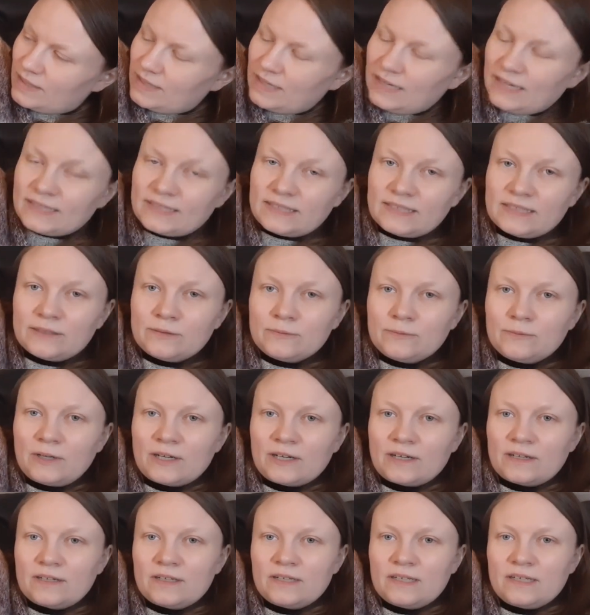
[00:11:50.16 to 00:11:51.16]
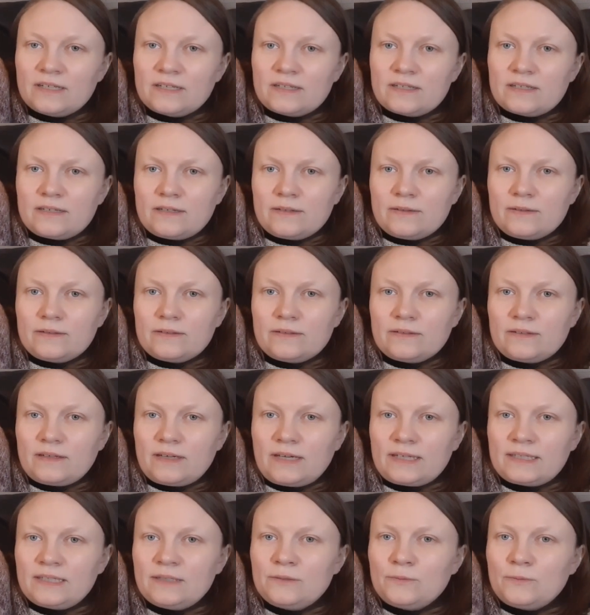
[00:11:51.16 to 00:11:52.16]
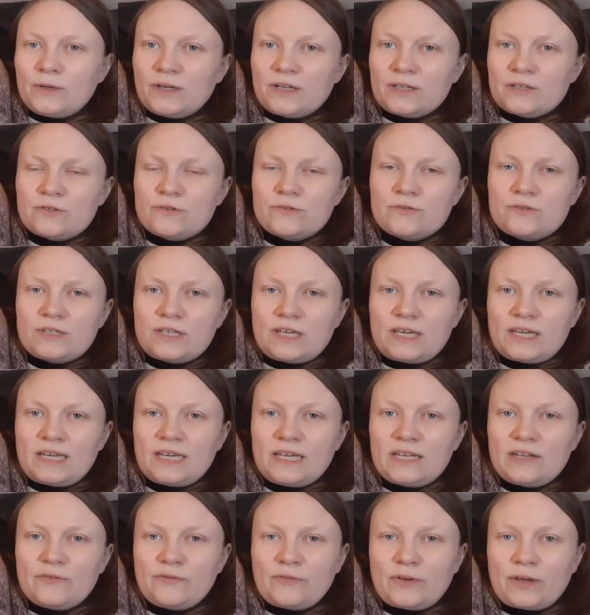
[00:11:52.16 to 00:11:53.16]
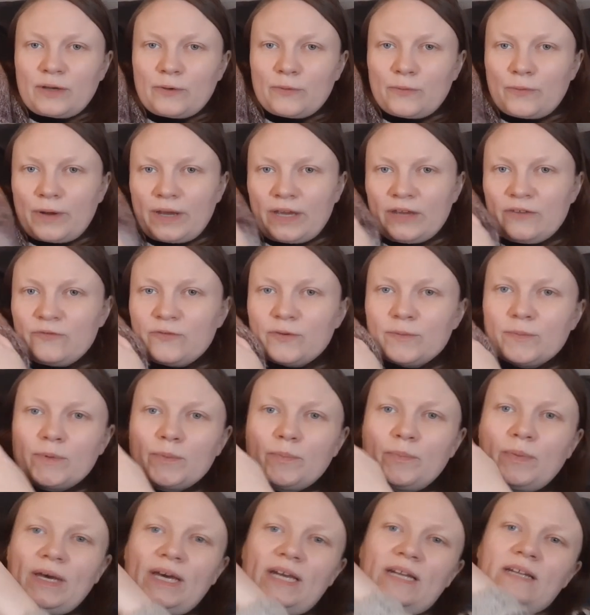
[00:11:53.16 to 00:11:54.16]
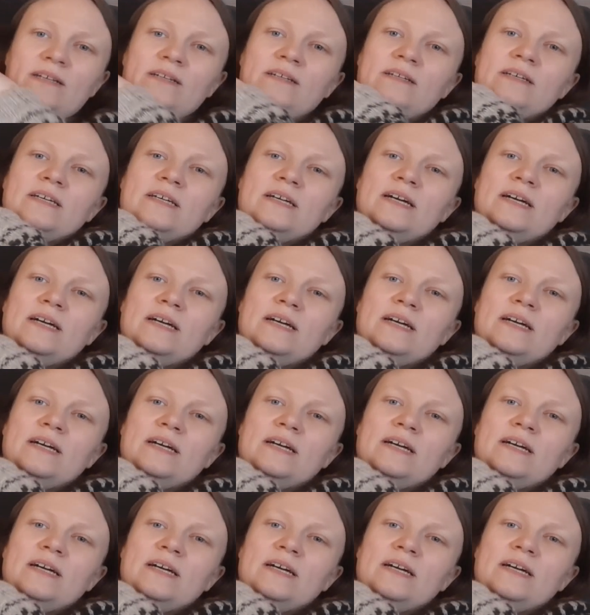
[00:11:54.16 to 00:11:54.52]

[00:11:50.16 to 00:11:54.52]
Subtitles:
I didn't want it to take anything away from the pattern.